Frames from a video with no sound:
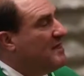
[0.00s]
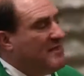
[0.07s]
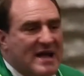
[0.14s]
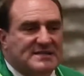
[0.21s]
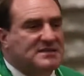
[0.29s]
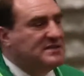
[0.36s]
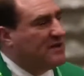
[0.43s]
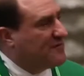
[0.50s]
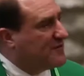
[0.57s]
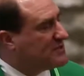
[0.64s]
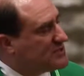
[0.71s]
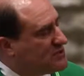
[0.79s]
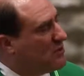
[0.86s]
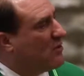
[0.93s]
that's a
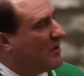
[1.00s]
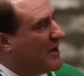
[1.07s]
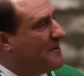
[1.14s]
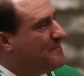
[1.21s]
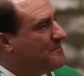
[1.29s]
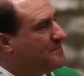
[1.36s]
different story.